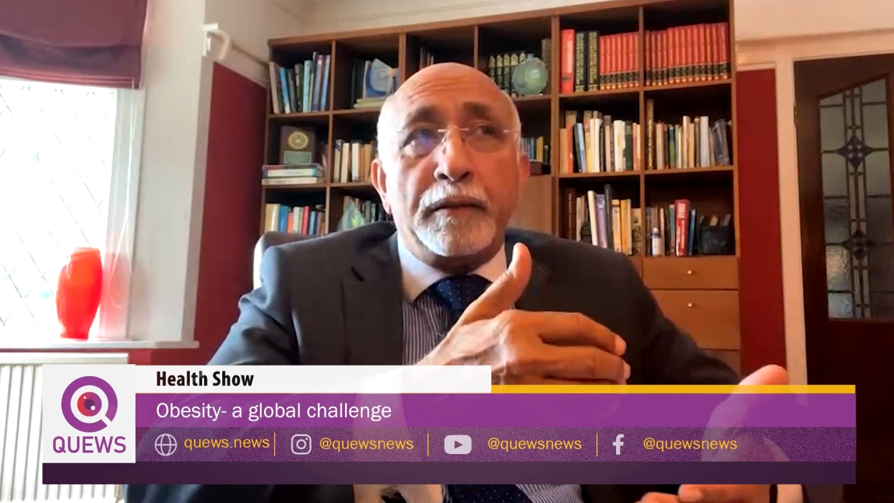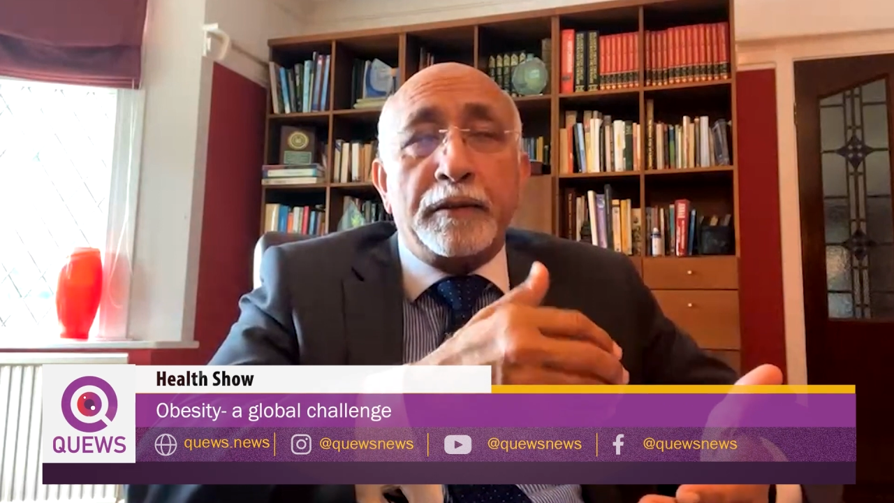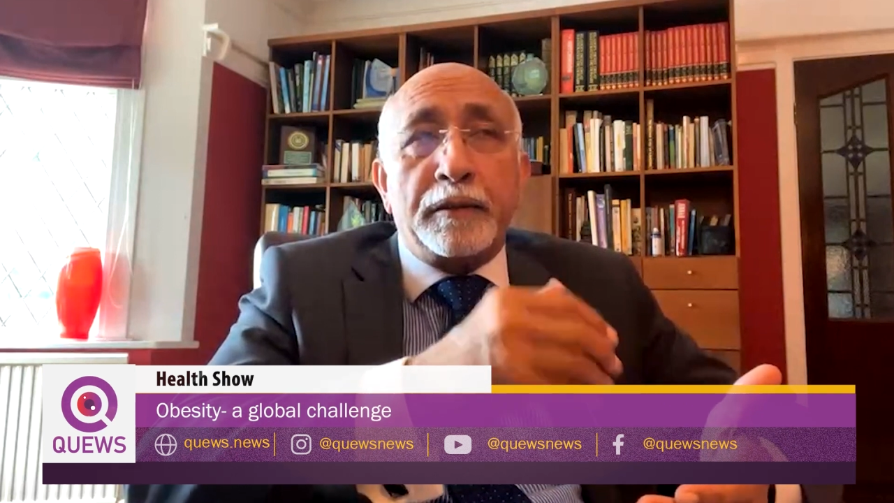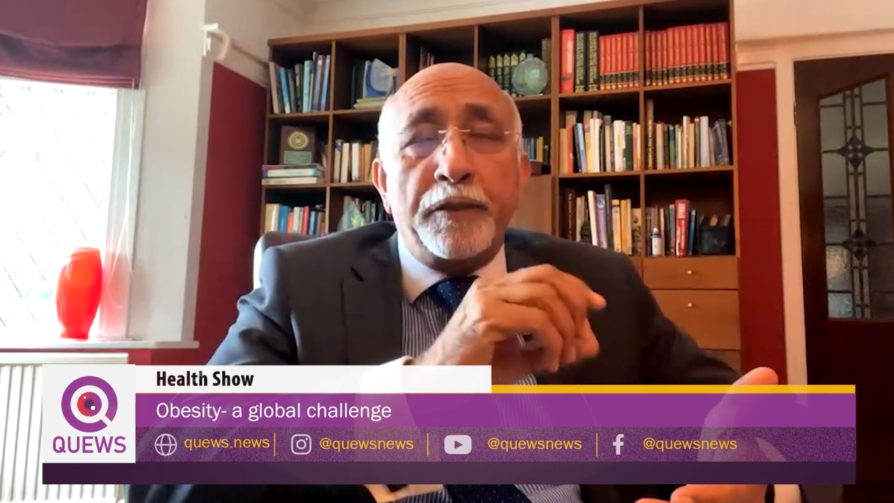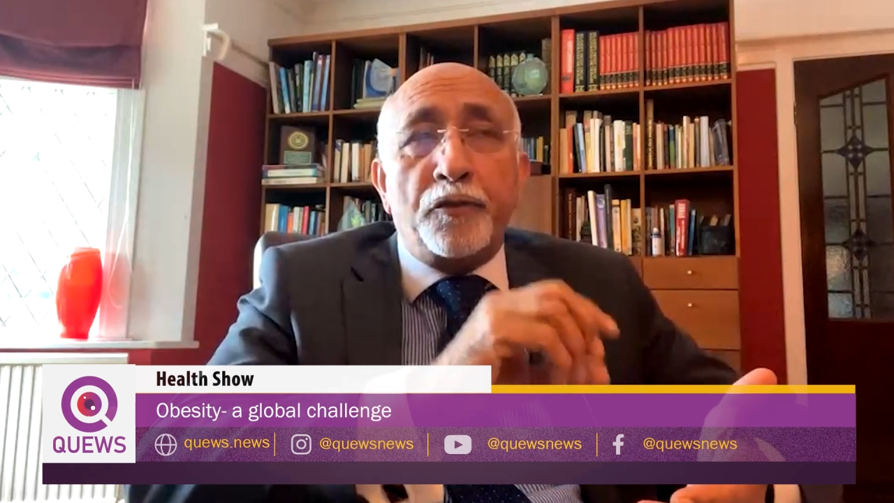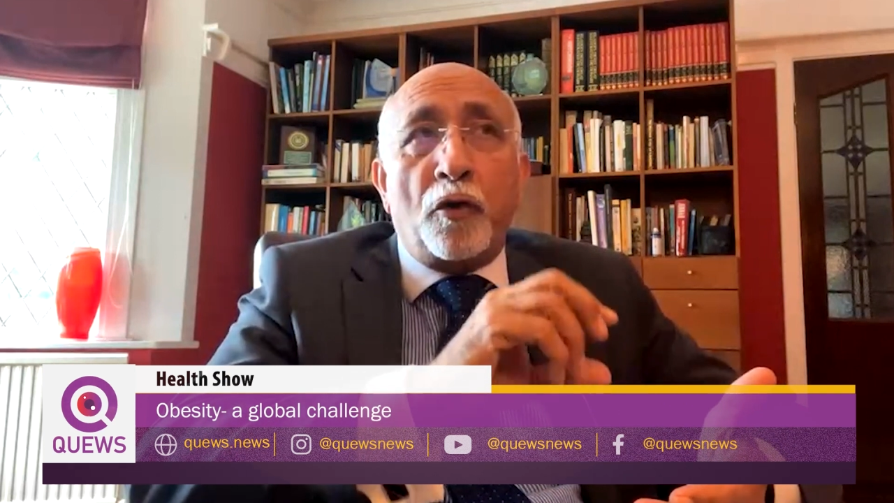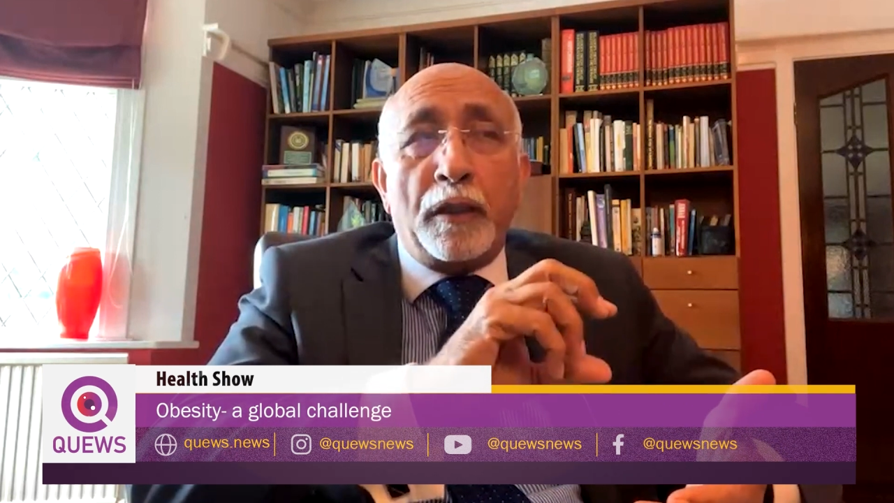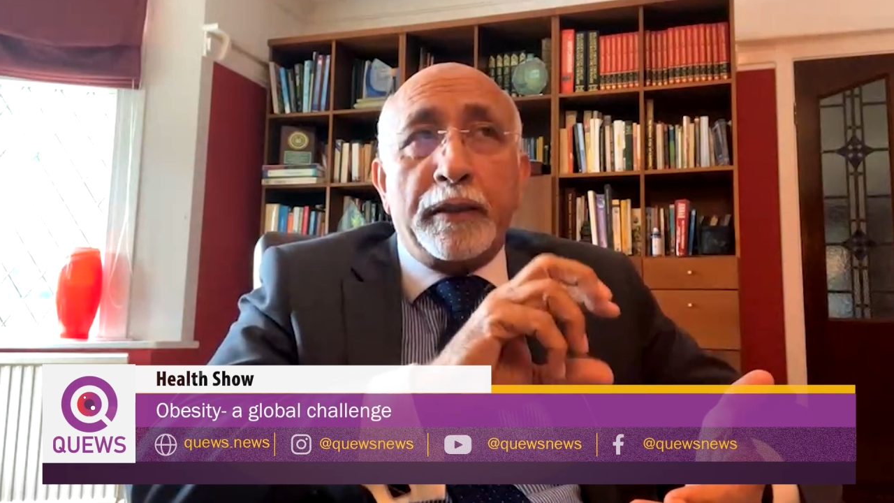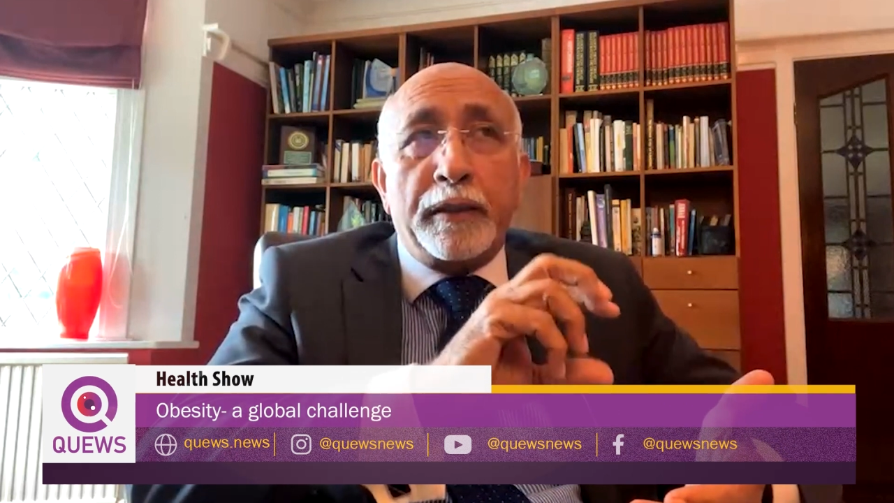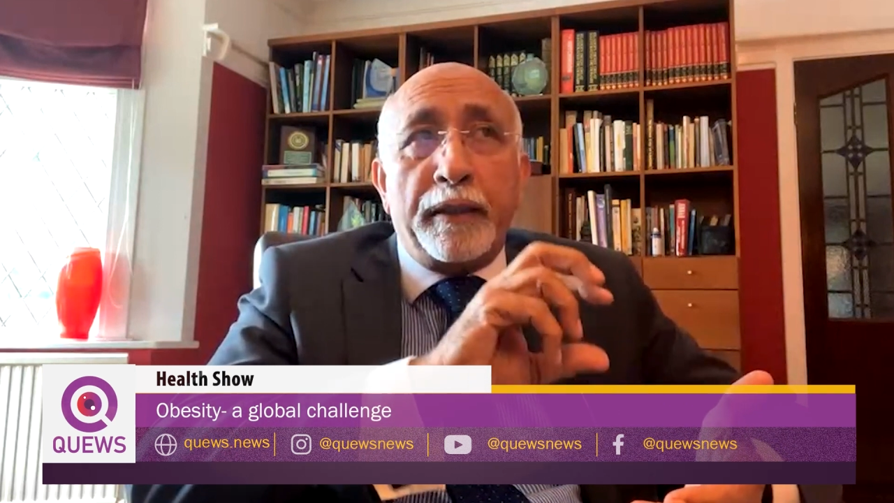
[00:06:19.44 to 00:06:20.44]
the
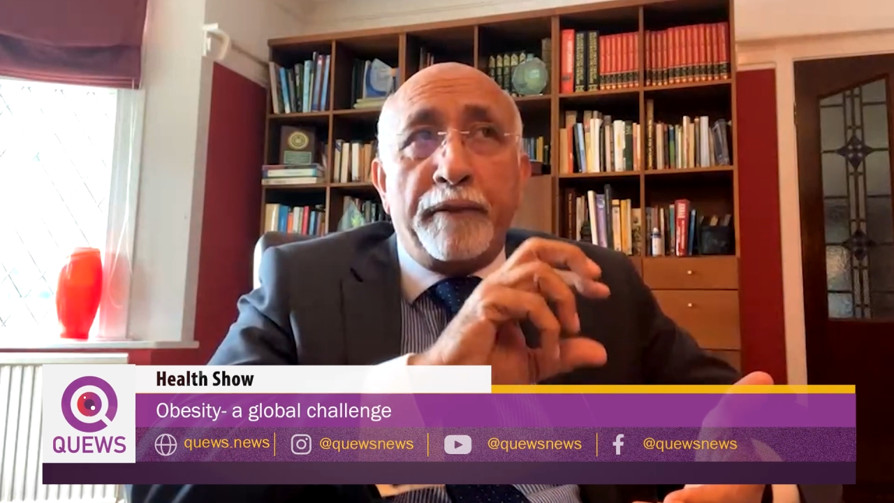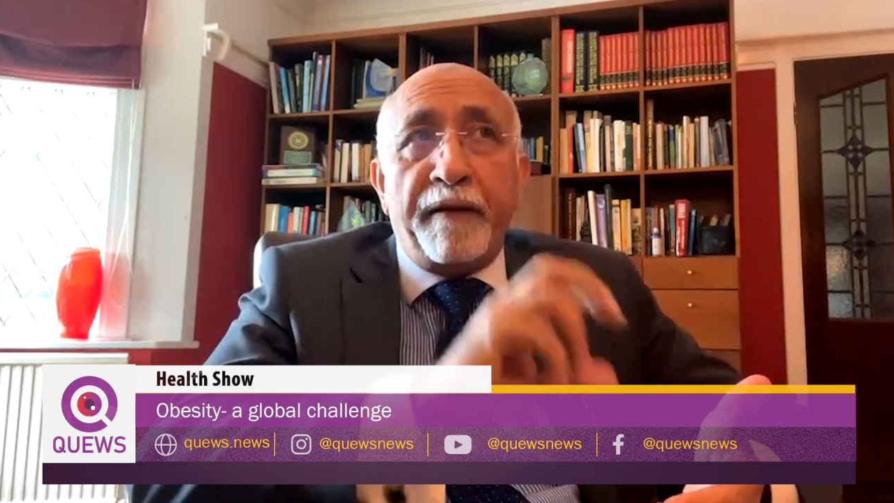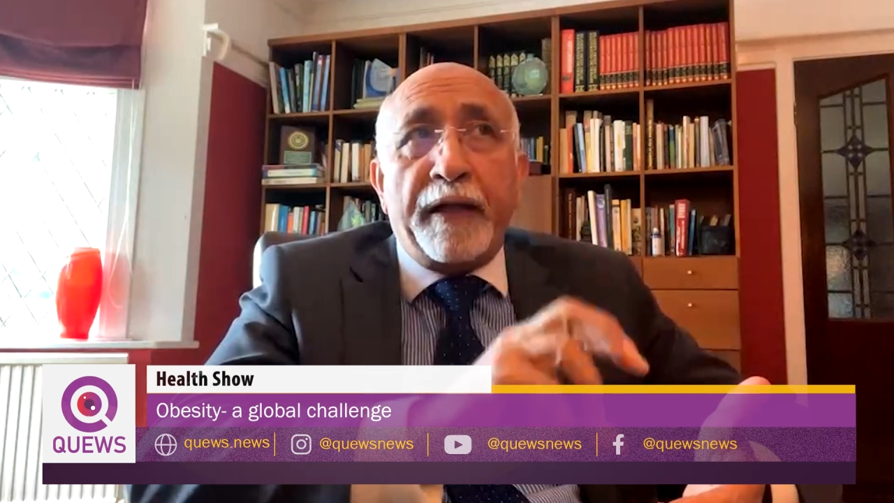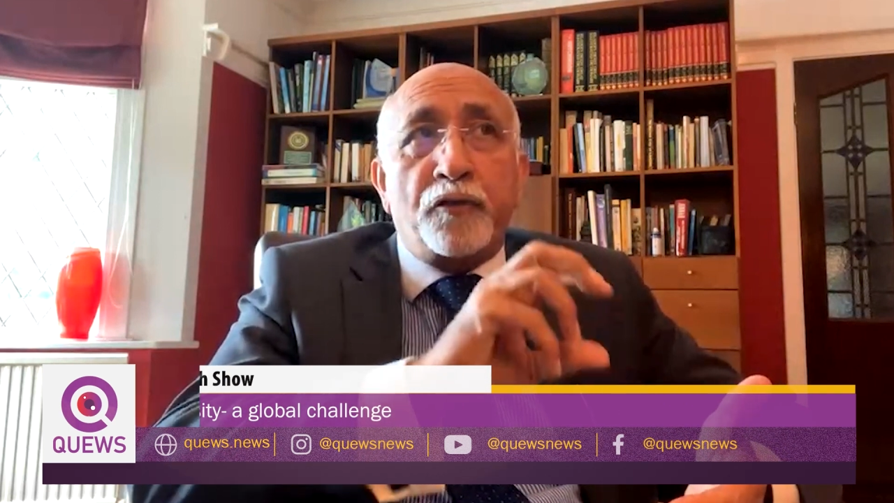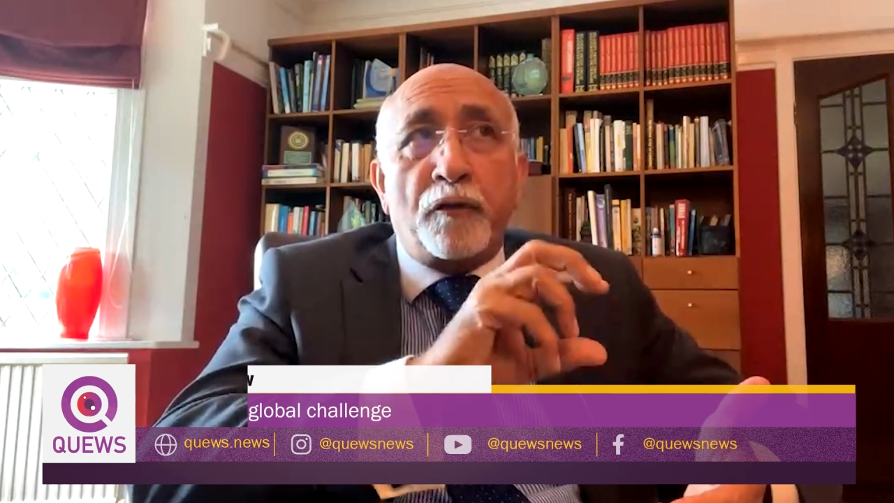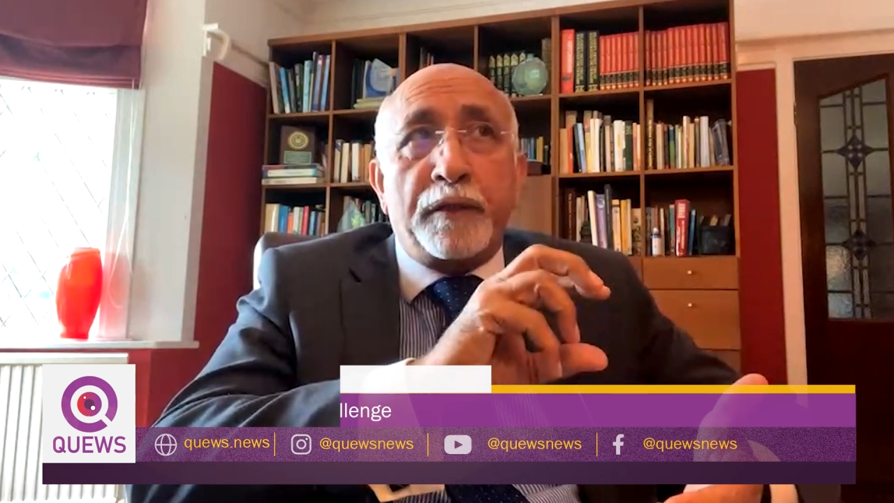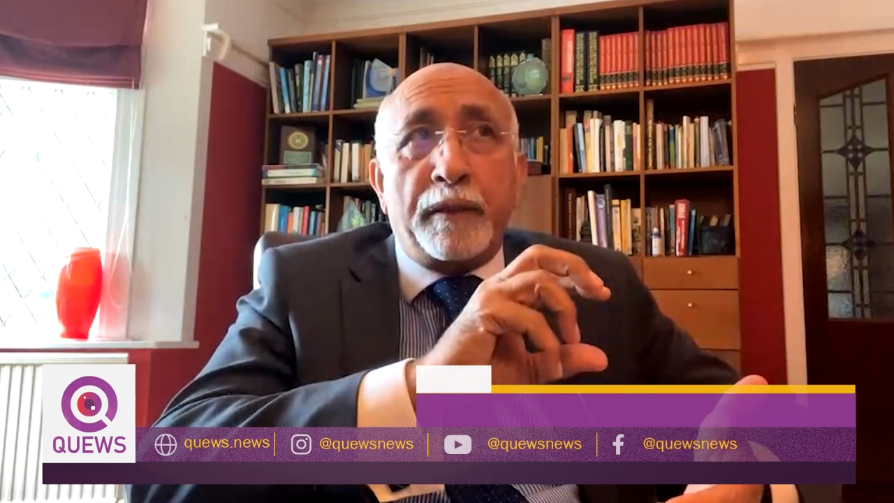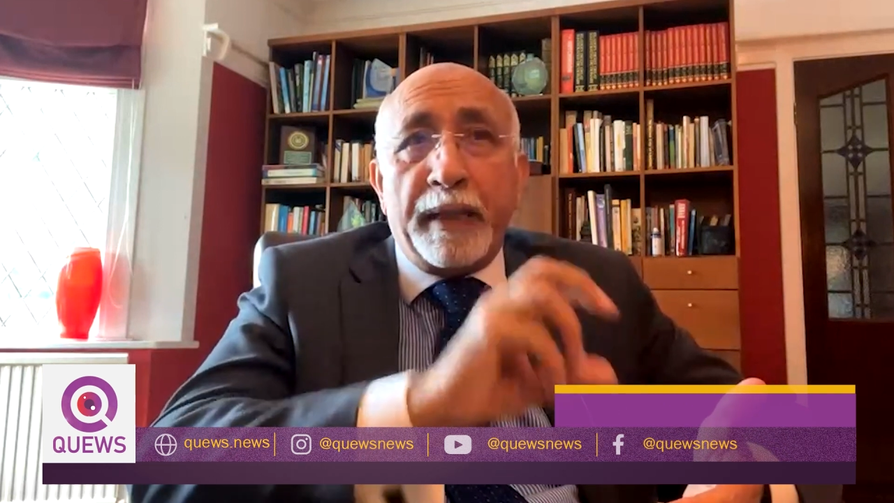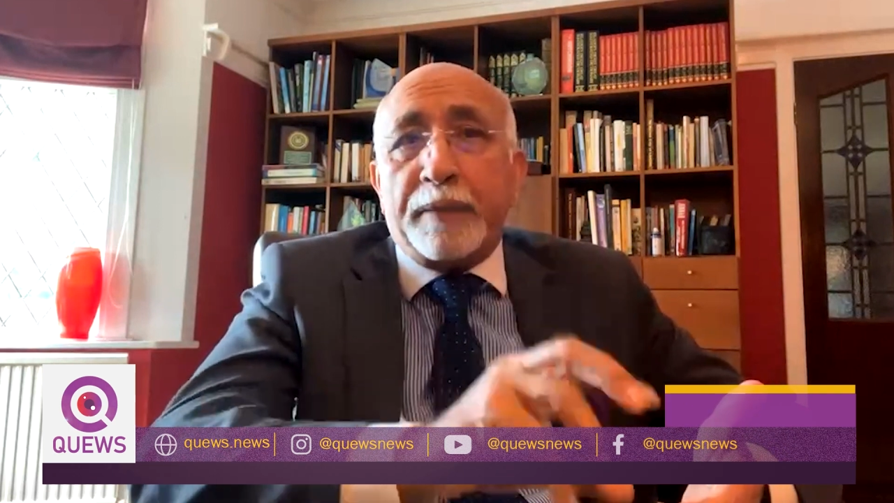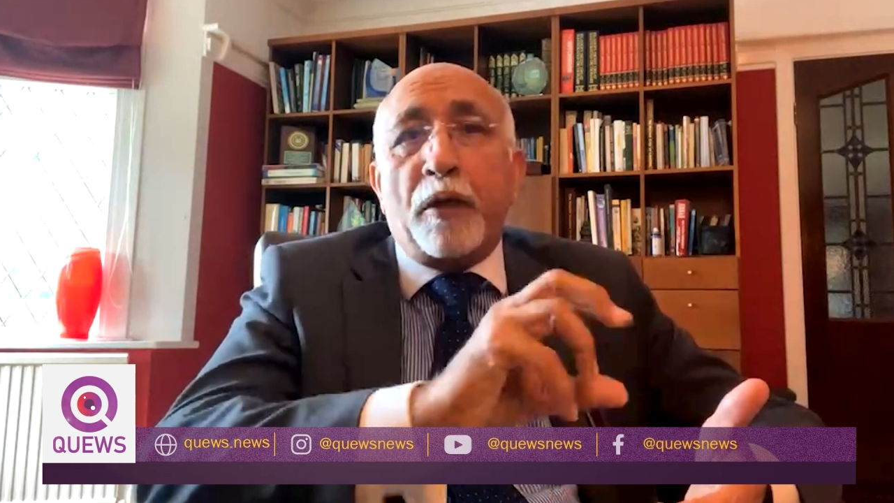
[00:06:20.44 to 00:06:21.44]
syndrome, the effects of the